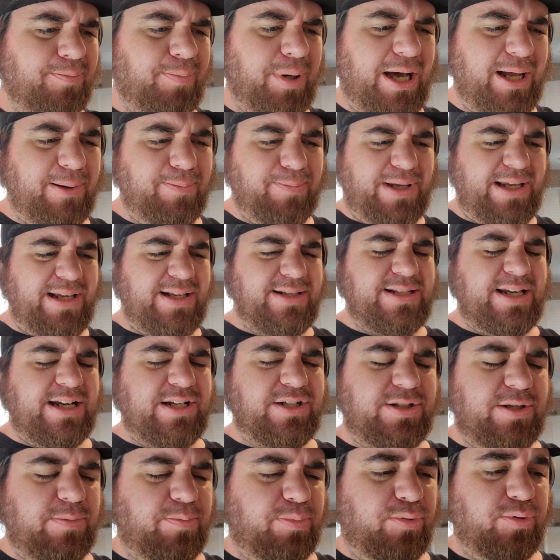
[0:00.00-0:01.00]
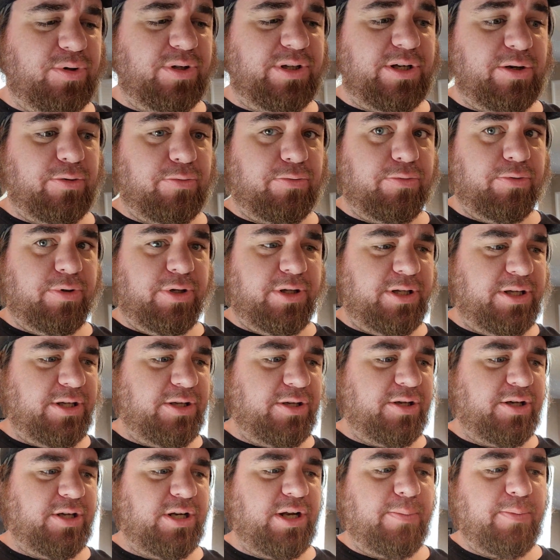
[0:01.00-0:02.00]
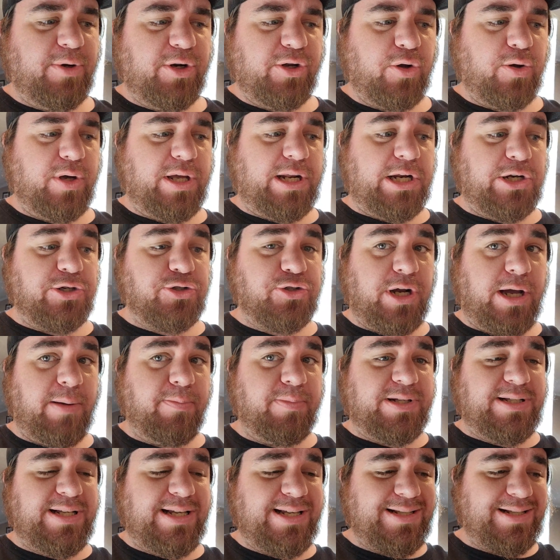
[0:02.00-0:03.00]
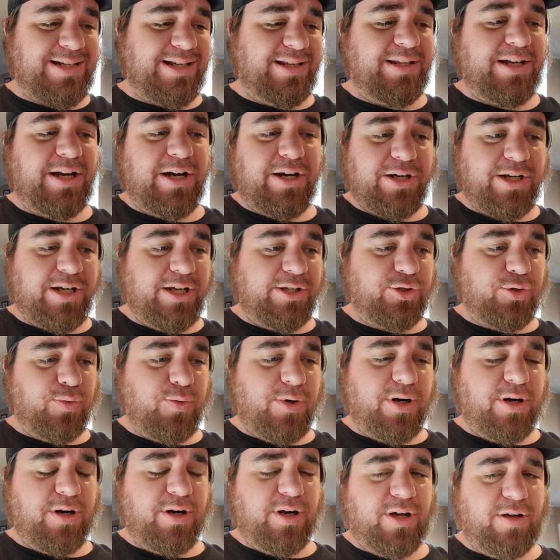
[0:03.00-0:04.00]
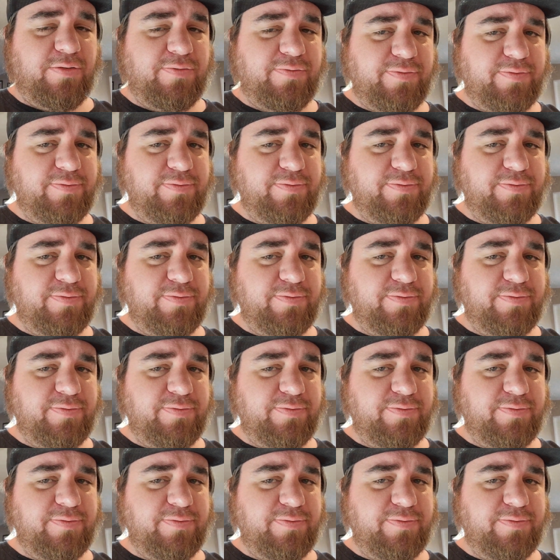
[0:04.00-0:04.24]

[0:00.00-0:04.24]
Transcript: Pot B is actually boiling really good. I'm gonna go ahead and drop Batista in there and cut the water off.